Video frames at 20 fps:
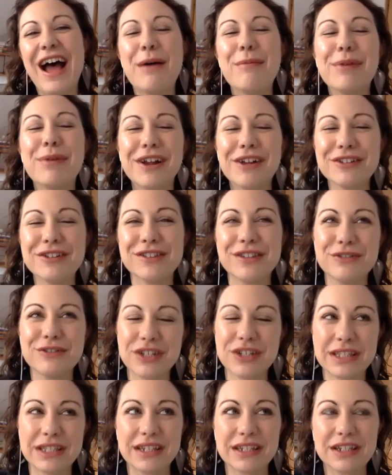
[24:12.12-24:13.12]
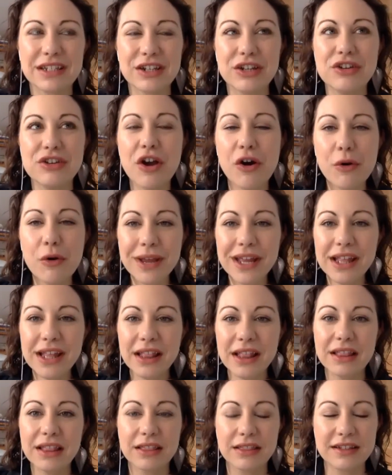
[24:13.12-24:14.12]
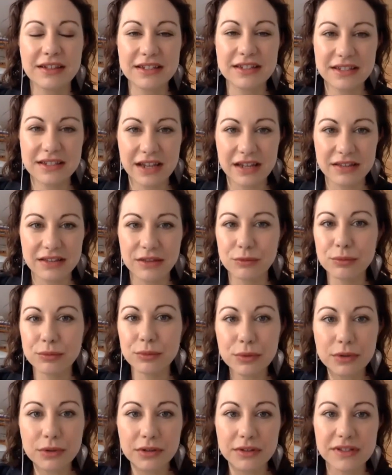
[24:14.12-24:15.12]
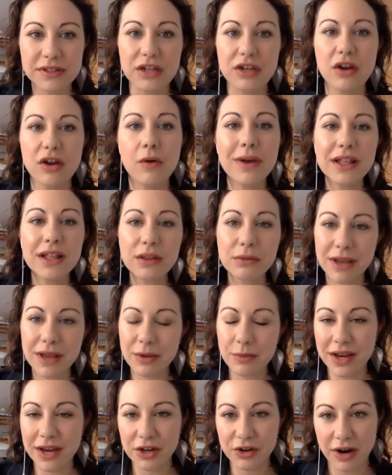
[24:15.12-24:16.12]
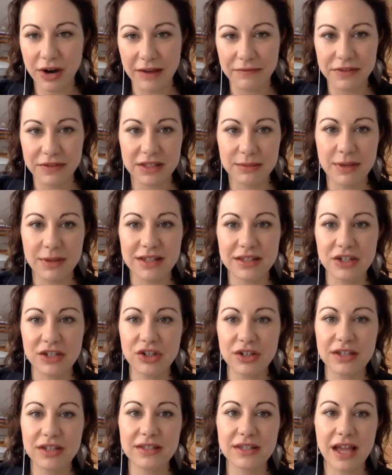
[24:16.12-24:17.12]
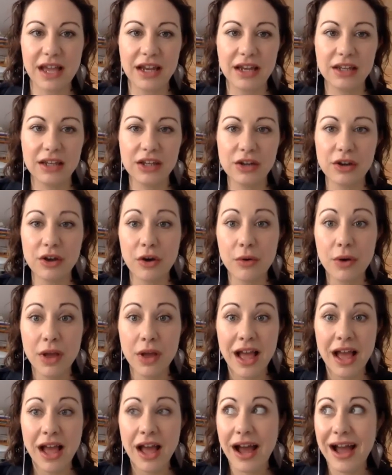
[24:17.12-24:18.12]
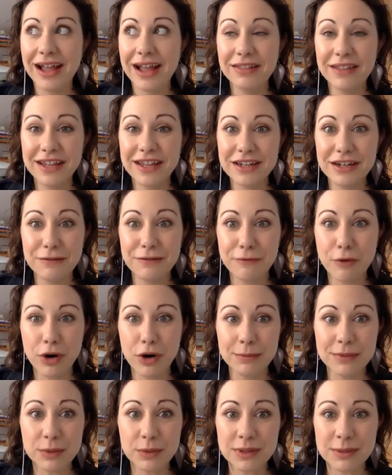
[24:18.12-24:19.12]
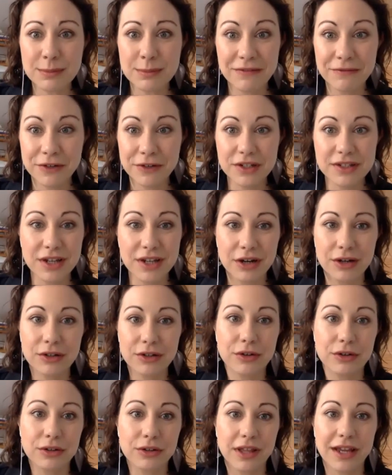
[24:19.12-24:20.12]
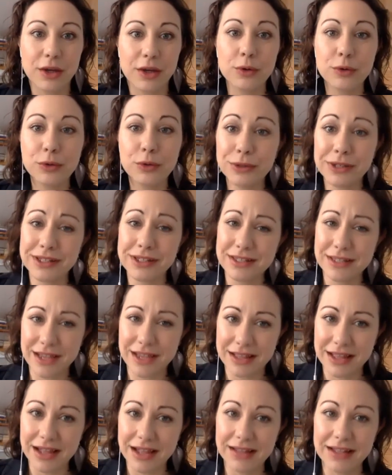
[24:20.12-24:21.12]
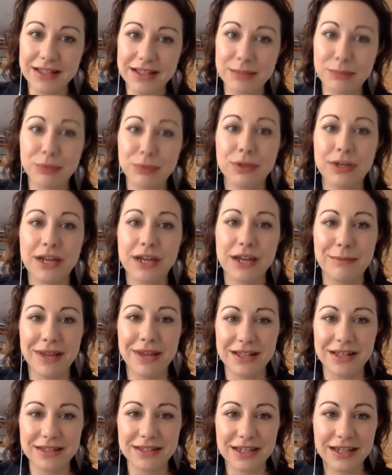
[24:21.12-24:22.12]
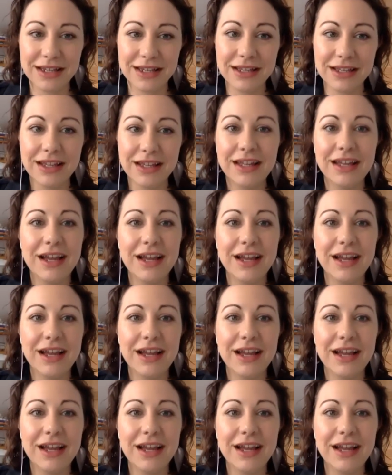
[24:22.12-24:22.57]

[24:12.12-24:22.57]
But also just knowing the rules and knowing the right way to craft these messages. And, I landed Forbes was my first article. Like, who can say that? That's pretty amazing.